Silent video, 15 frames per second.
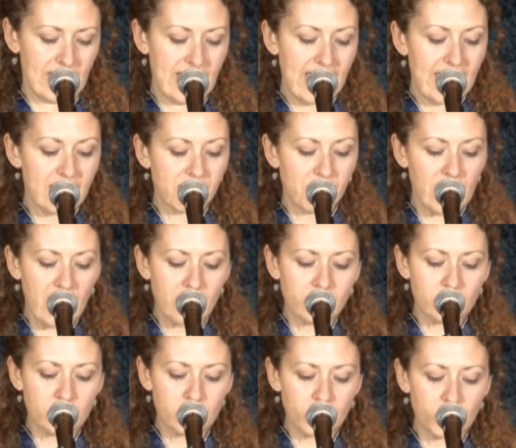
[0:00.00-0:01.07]
If we
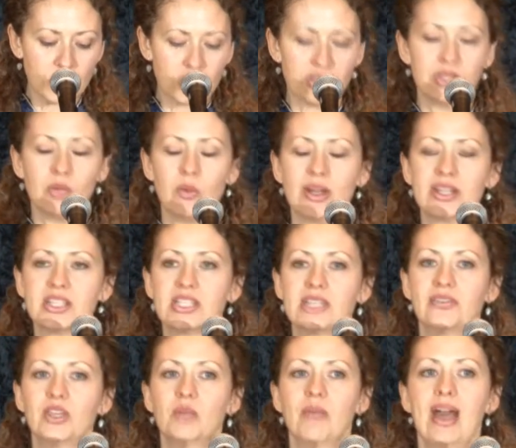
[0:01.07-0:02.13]
understood the oneness of
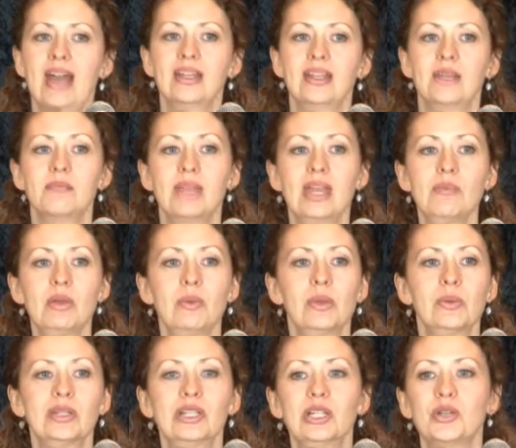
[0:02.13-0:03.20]
humanity, maybe we
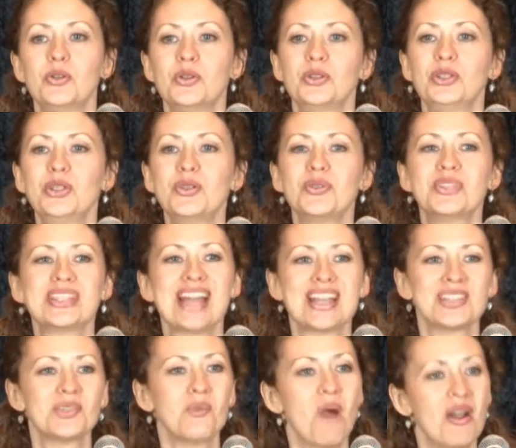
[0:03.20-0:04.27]
would use
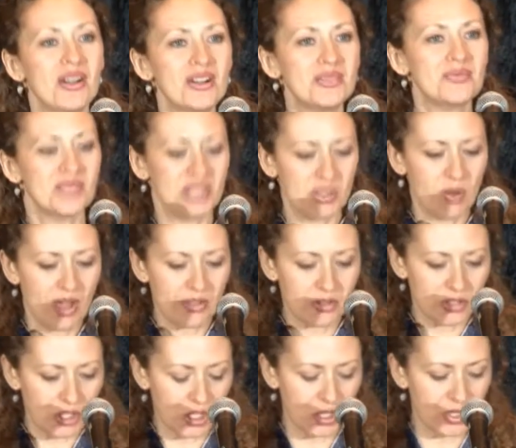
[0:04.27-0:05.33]
less water so others
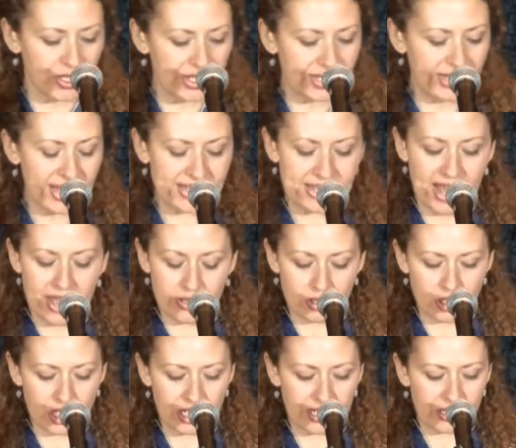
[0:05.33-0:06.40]
could, less
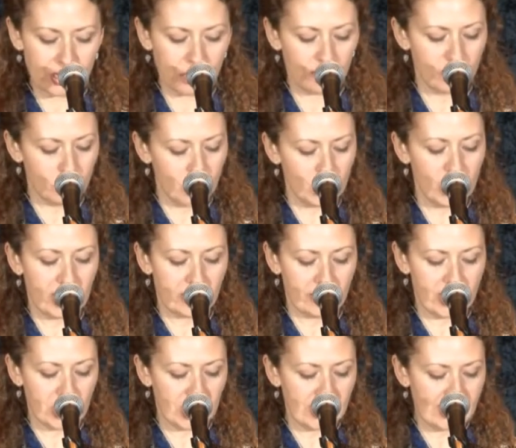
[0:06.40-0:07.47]
energy so future
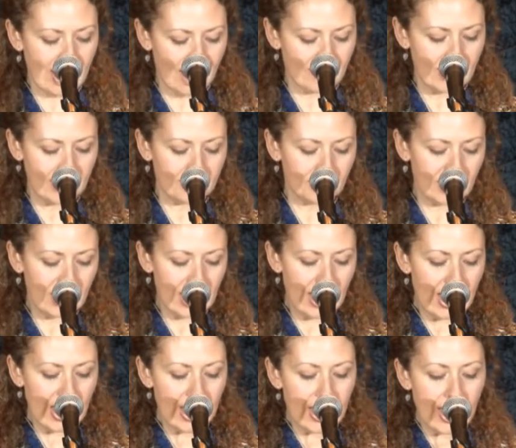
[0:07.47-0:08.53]
generations have it.
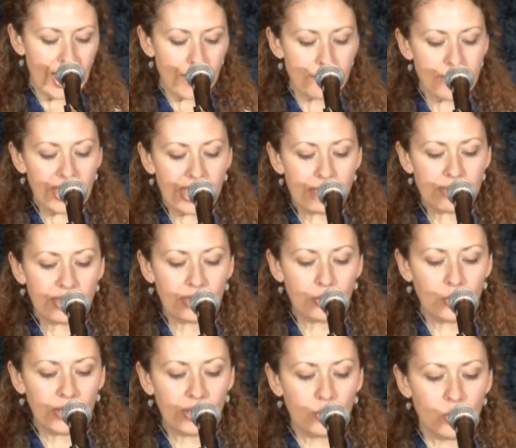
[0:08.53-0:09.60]
Maybe
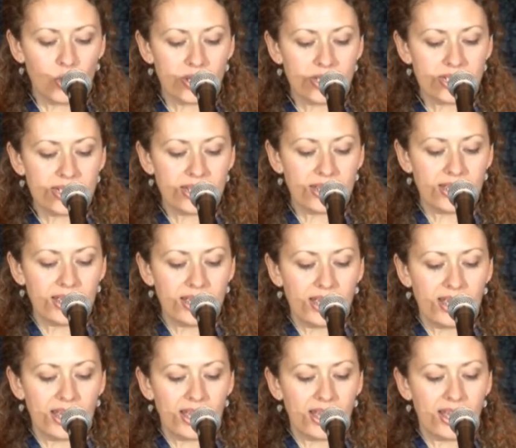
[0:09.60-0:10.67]
we would
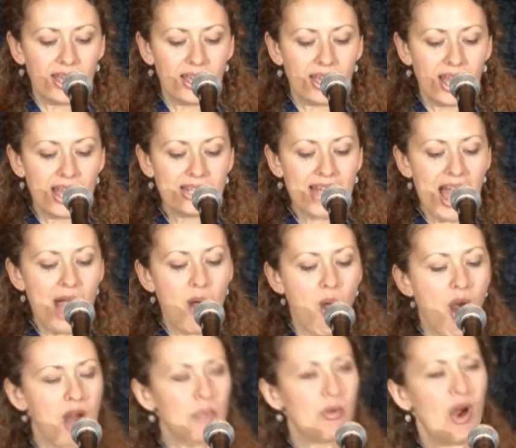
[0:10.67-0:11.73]
allow
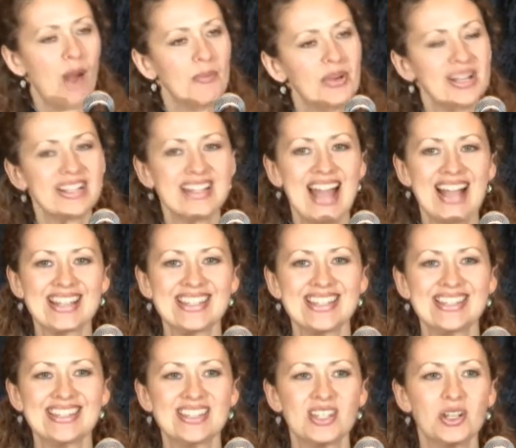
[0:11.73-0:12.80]
our property
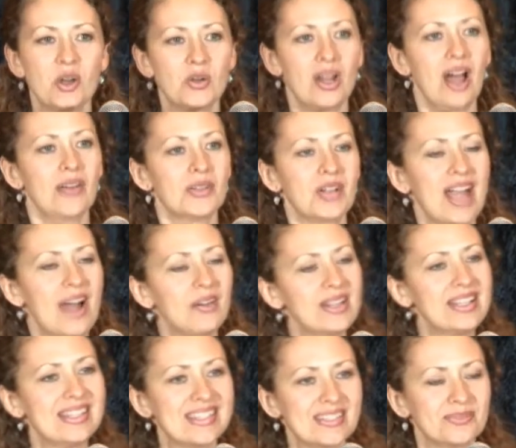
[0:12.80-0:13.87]
taxes to go to other
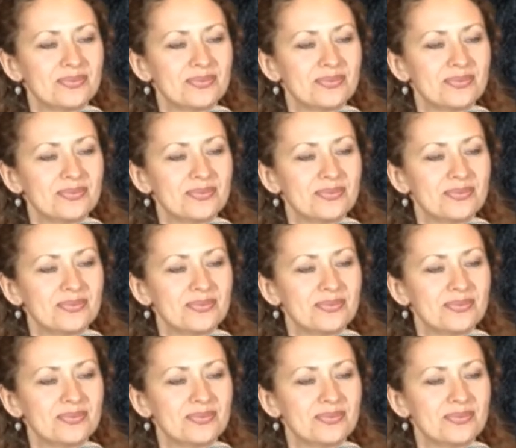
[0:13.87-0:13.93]
counties,